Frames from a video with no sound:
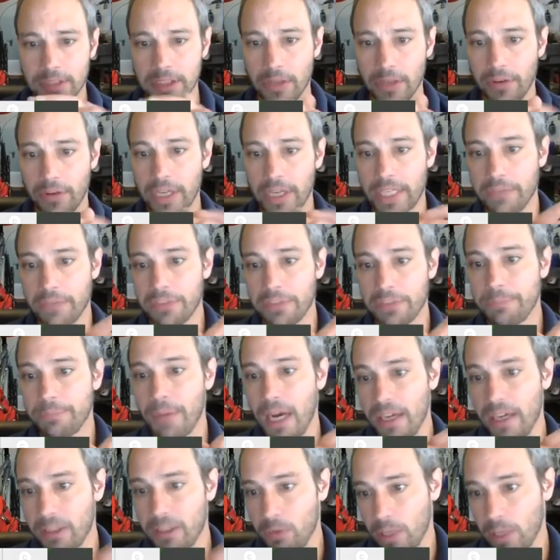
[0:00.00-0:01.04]
So it can
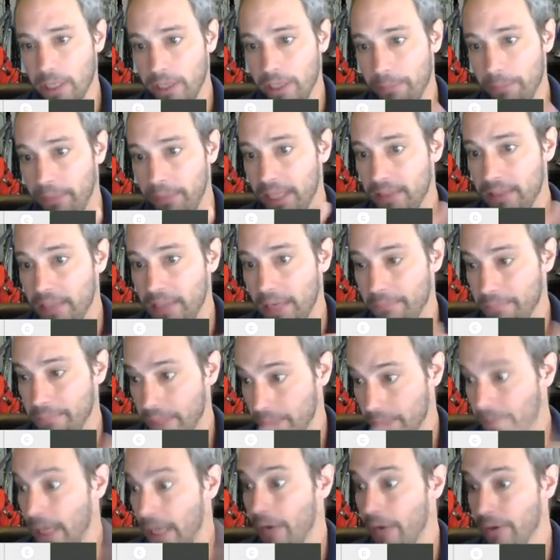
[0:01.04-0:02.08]
respond quickly to
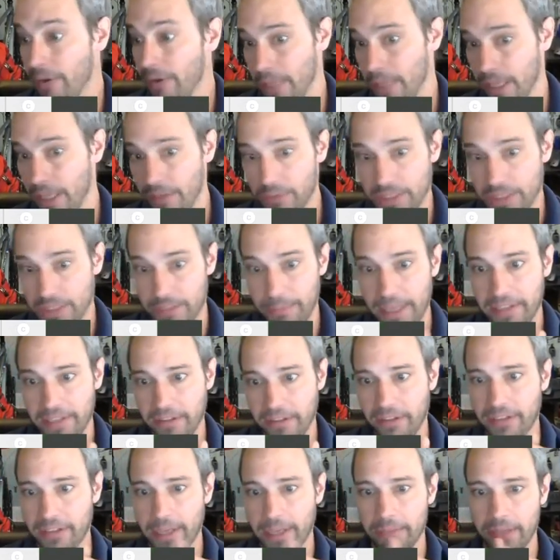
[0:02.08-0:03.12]
peak power demand, which is
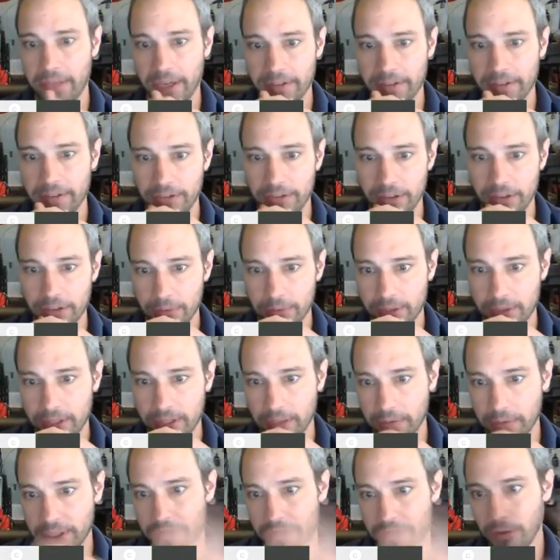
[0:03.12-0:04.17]
basically the same thing as the first one.
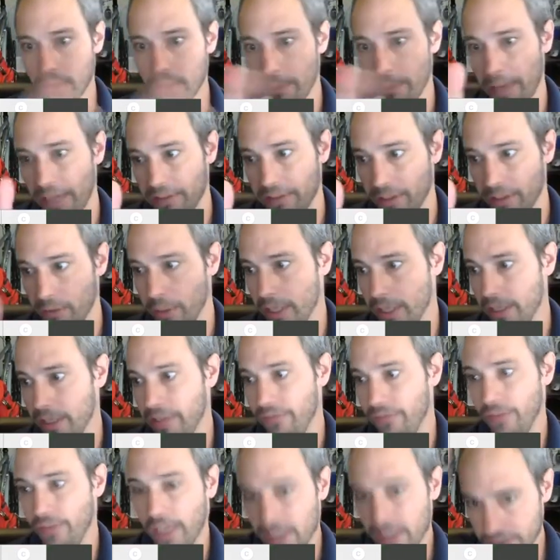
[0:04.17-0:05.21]
Can reach full capacity
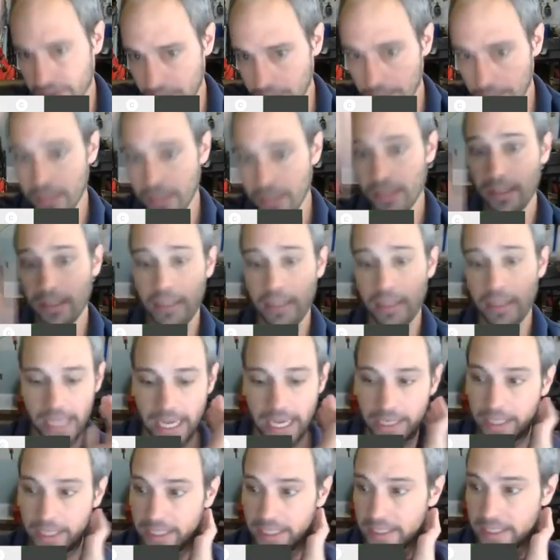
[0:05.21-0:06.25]
quickly, it fires up,
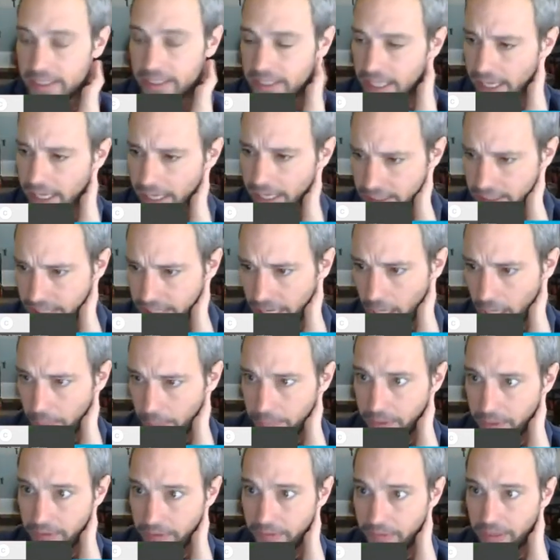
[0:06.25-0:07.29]
and it can change
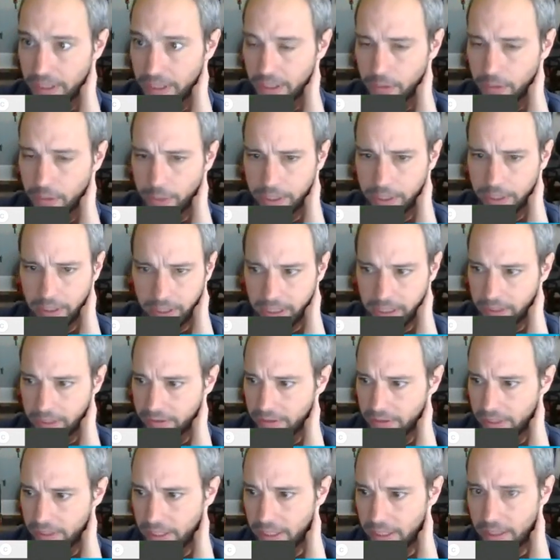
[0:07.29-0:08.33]
output very quickly. It
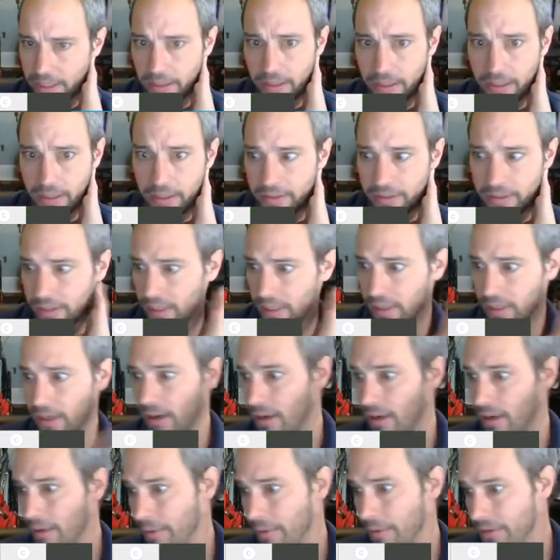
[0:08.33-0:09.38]
doesn't need, it's like a
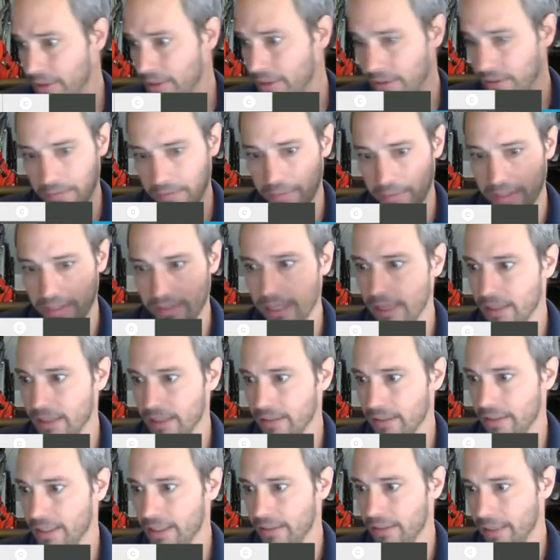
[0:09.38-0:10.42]
car almost. It's not
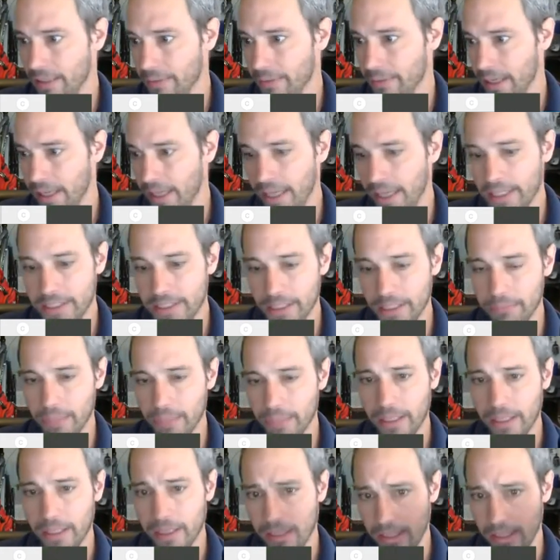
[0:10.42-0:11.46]
the same kind of engine,
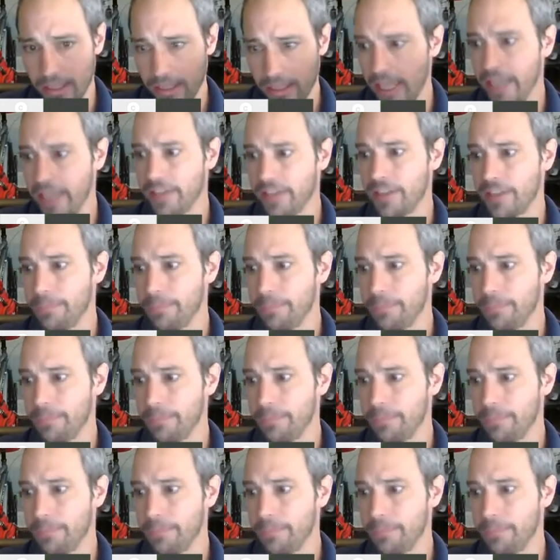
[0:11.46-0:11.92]
but it